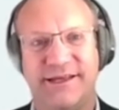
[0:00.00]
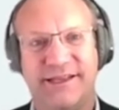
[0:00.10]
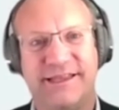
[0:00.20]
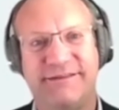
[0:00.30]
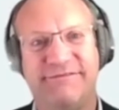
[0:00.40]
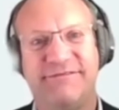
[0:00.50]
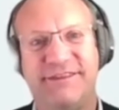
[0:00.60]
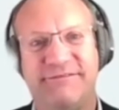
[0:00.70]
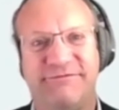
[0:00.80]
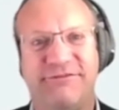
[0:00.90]

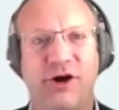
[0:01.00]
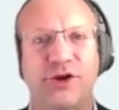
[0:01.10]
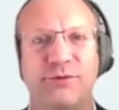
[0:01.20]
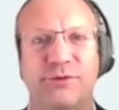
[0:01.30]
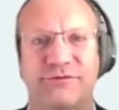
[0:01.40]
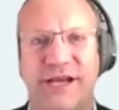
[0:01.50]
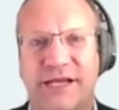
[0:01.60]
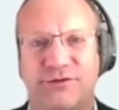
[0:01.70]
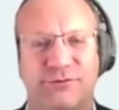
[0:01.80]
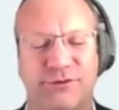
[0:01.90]
The volume of
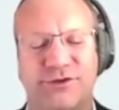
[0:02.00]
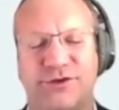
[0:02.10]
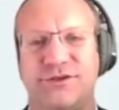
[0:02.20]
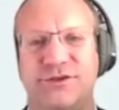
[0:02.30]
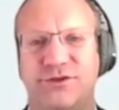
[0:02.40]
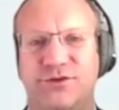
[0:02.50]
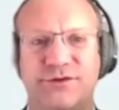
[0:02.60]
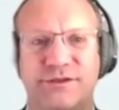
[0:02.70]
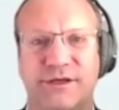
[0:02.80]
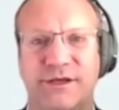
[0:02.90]
natural resources
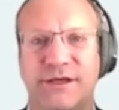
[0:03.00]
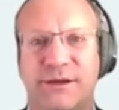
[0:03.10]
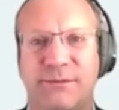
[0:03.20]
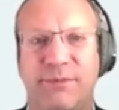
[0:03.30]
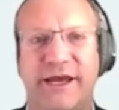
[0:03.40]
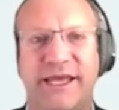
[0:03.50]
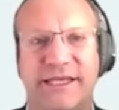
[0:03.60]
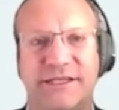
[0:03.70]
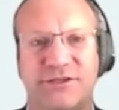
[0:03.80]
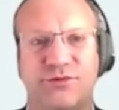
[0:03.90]
used by
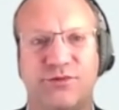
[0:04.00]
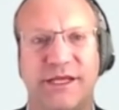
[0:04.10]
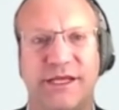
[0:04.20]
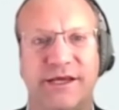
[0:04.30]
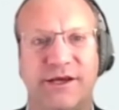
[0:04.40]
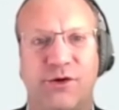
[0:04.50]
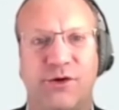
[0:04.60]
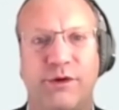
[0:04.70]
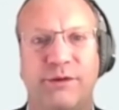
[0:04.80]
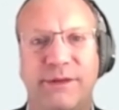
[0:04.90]
industry
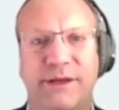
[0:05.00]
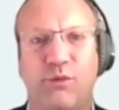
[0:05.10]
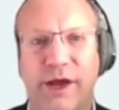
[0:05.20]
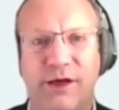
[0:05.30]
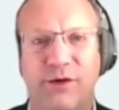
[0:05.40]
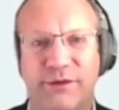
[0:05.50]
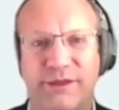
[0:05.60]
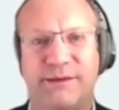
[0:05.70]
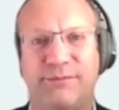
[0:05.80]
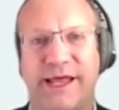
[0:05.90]
will be well
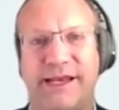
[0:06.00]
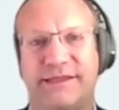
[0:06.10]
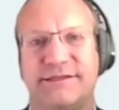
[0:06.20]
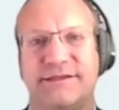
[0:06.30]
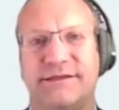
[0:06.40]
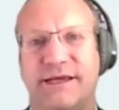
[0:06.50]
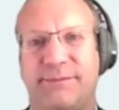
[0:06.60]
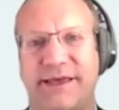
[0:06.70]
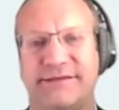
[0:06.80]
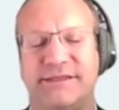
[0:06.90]
within planet
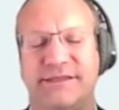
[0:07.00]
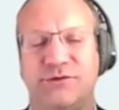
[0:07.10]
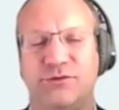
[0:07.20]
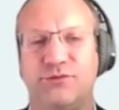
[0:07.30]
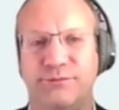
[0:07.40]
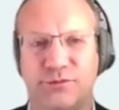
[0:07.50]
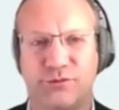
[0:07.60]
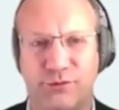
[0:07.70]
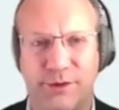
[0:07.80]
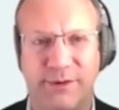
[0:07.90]
capacity to
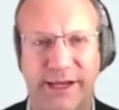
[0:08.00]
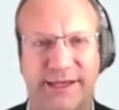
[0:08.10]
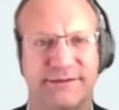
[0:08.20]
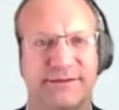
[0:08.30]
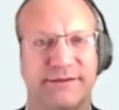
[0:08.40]
replace.